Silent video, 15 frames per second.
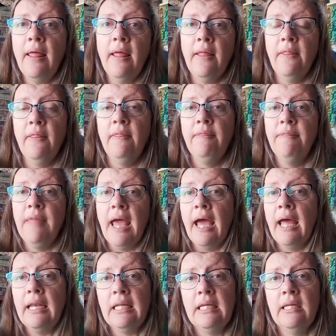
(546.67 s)
And
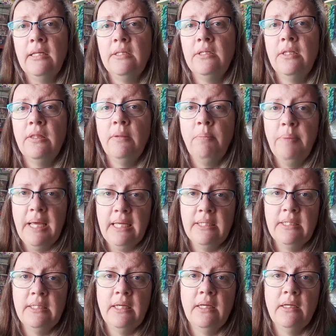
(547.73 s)
that is the
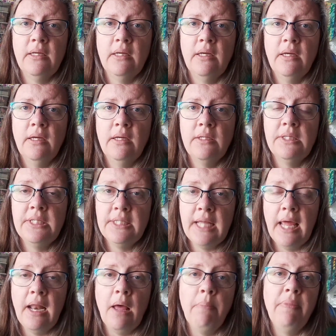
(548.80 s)
basic
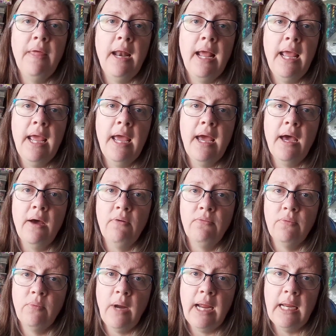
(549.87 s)
setup that I have
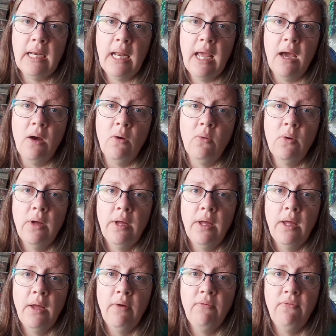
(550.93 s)
right now
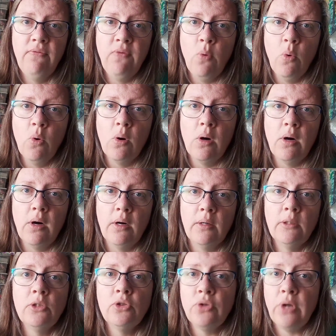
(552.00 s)
for
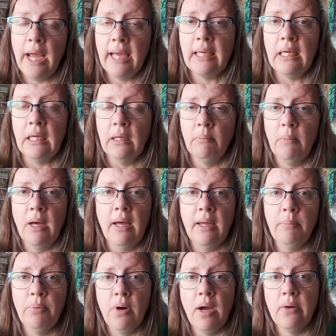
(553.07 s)
tracking my
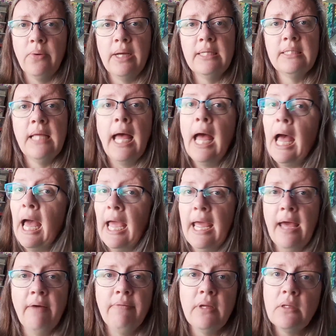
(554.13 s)
progress. I
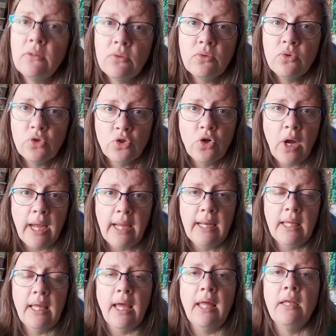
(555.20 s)
haven't tried
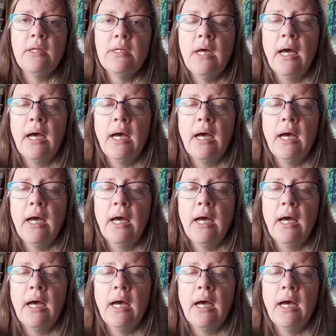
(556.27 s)
it yet.